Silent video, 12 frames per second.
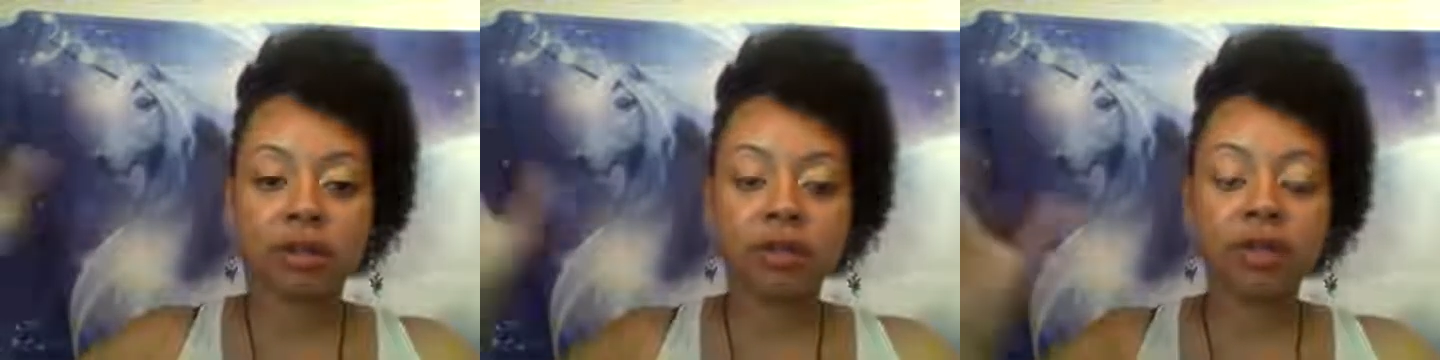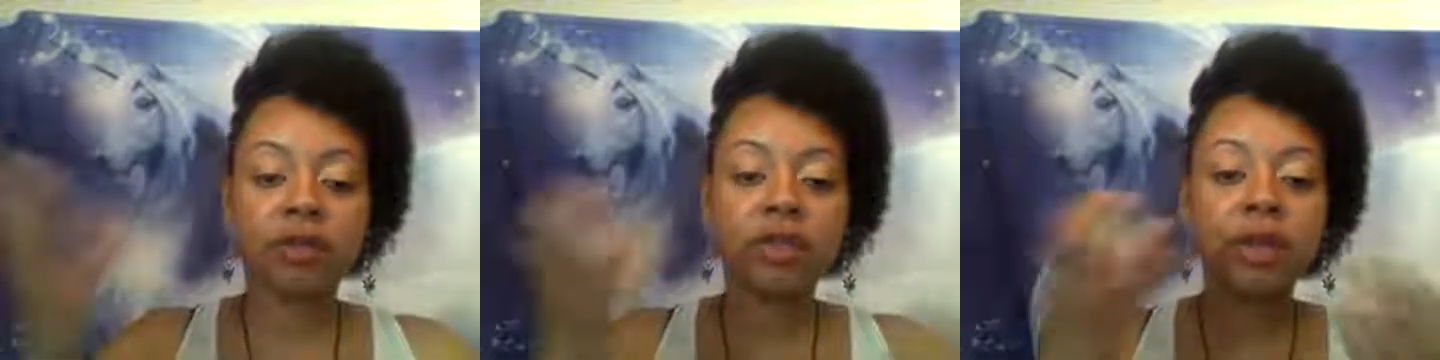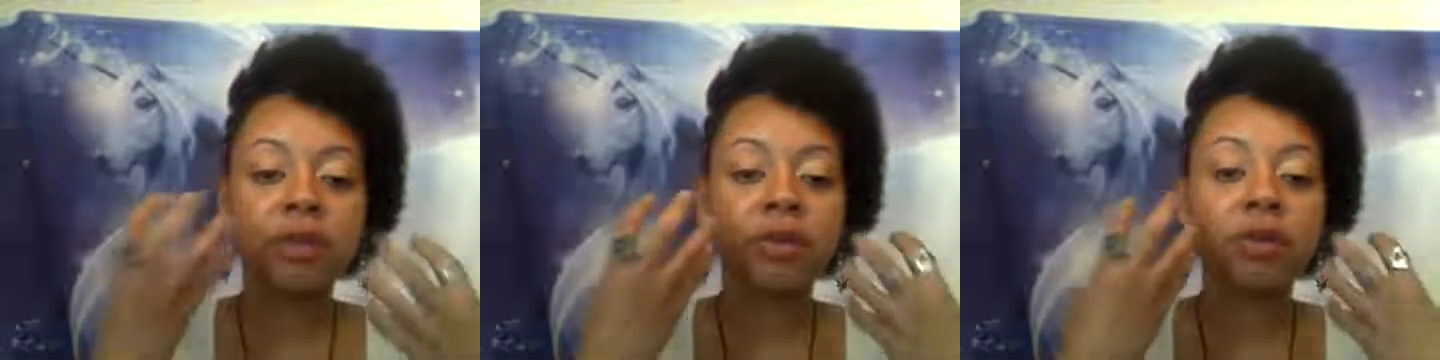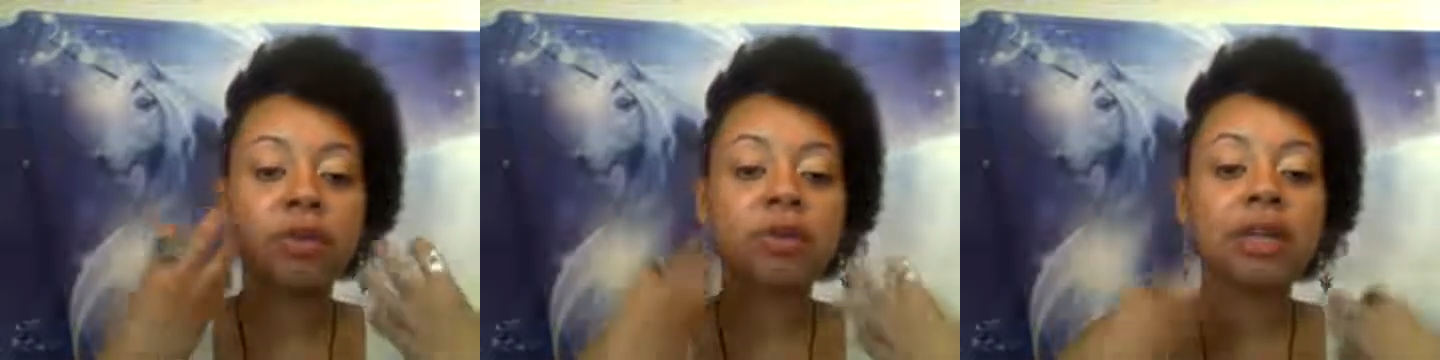So every time
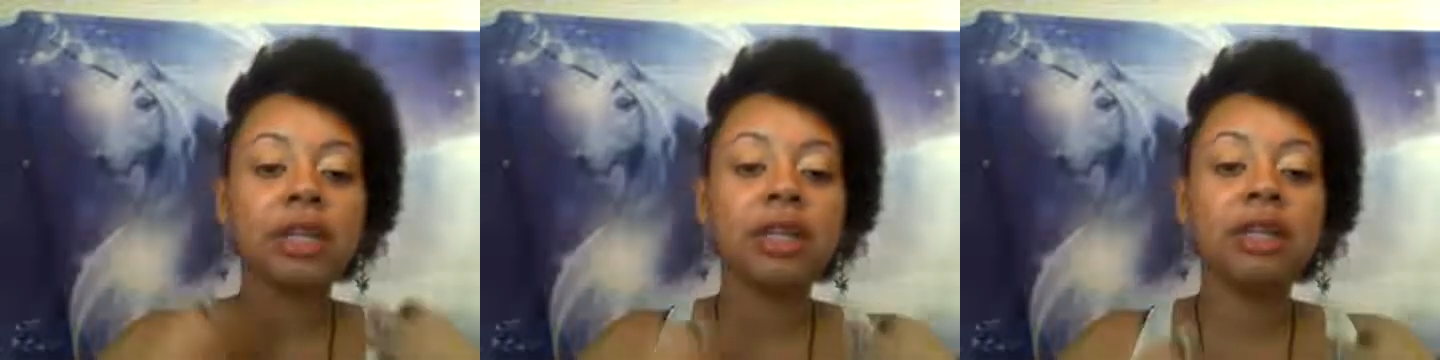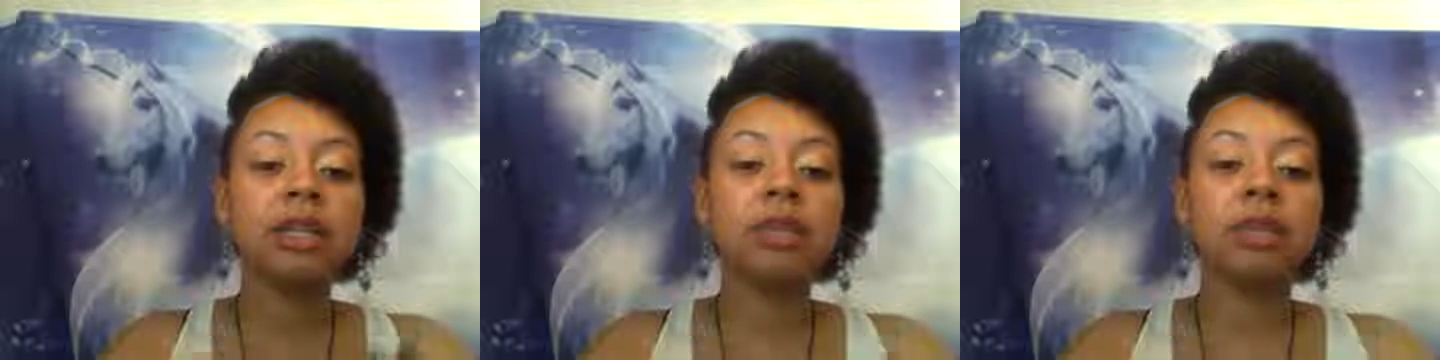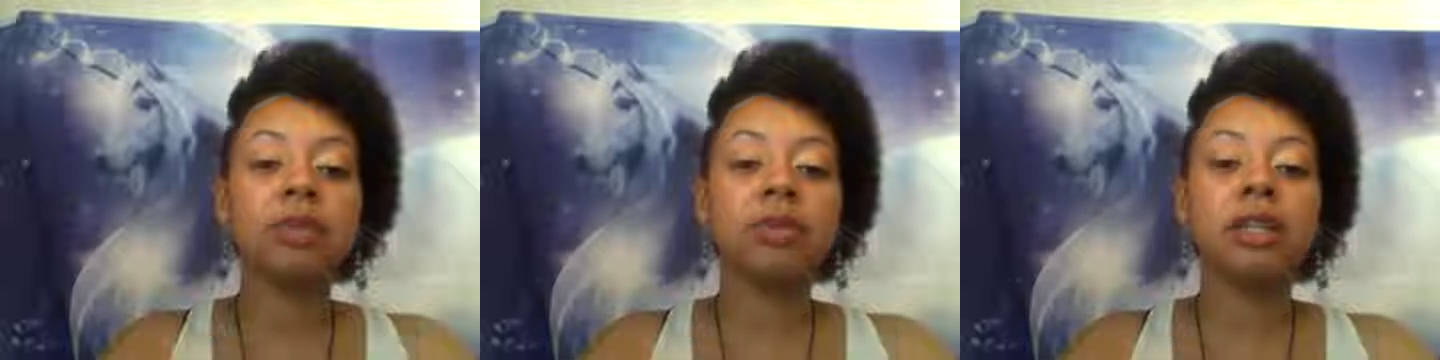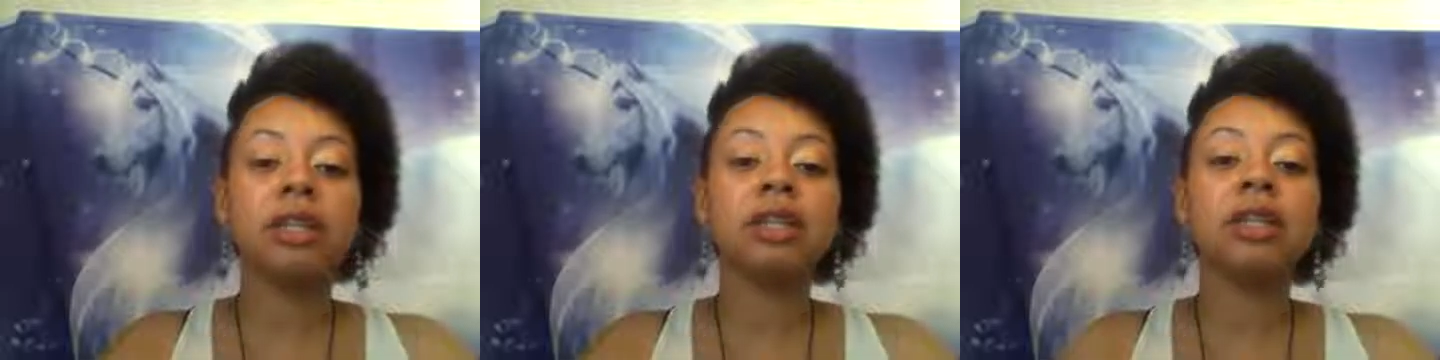you're releasing
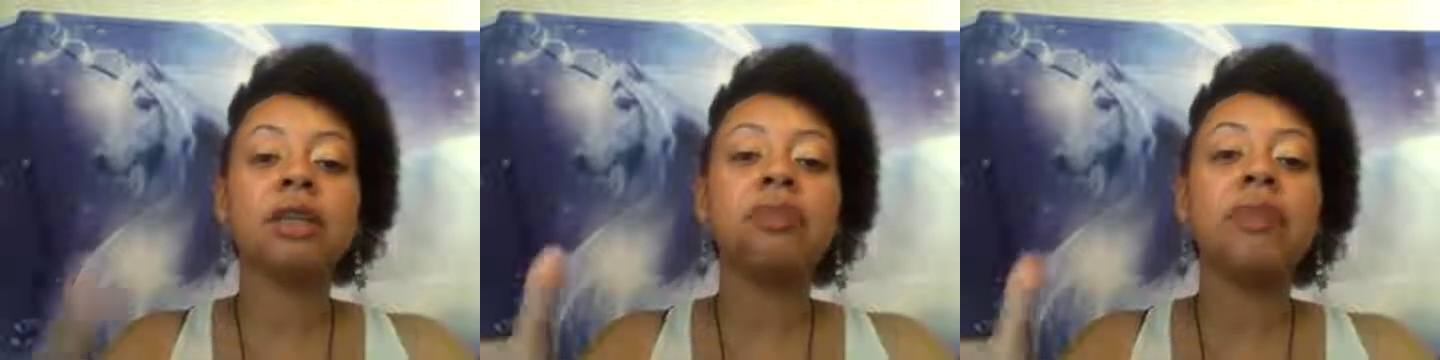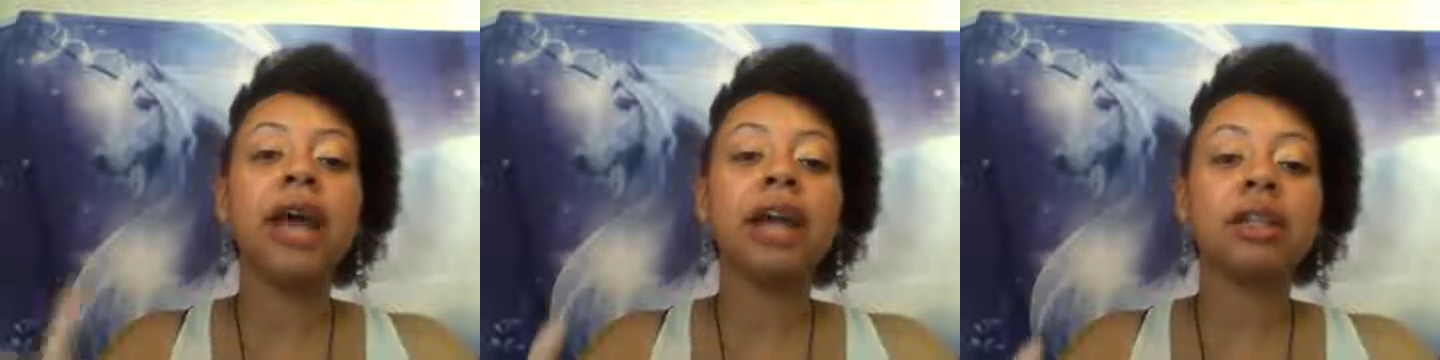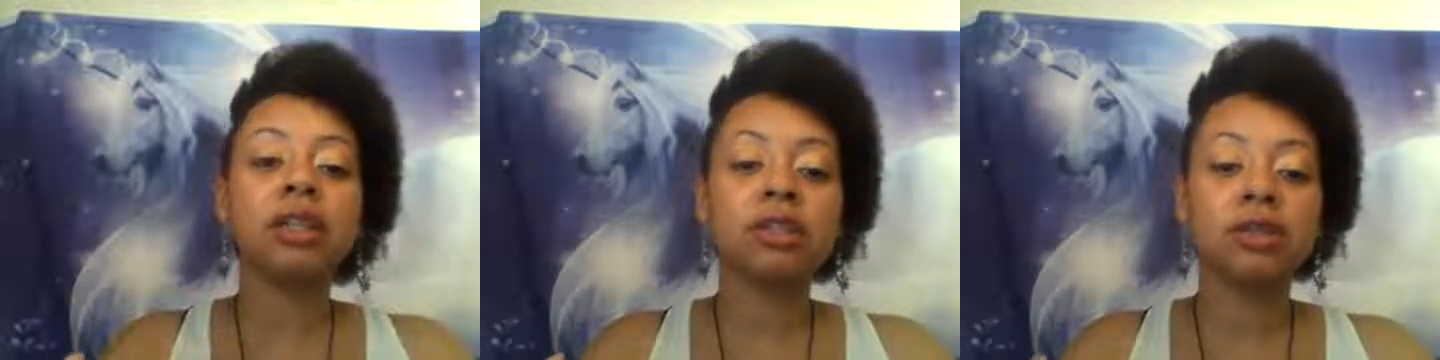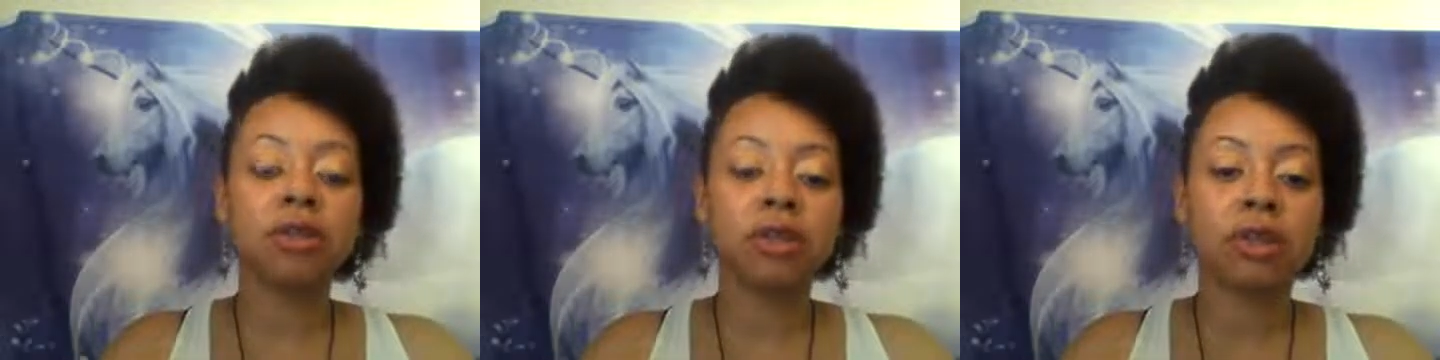it back to
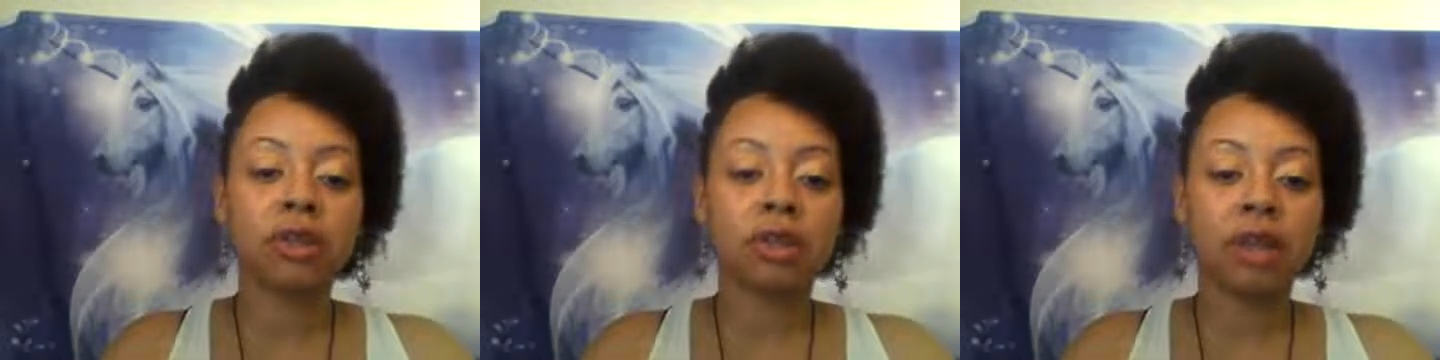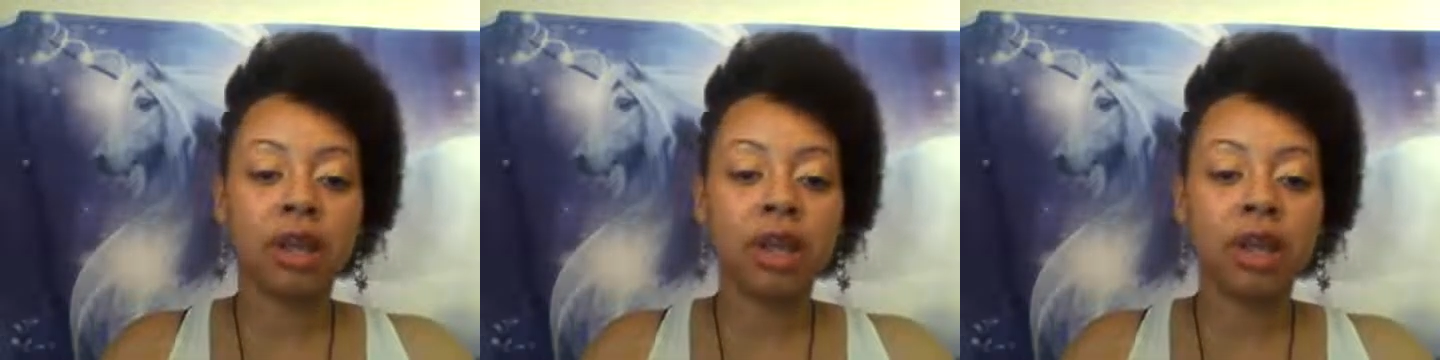source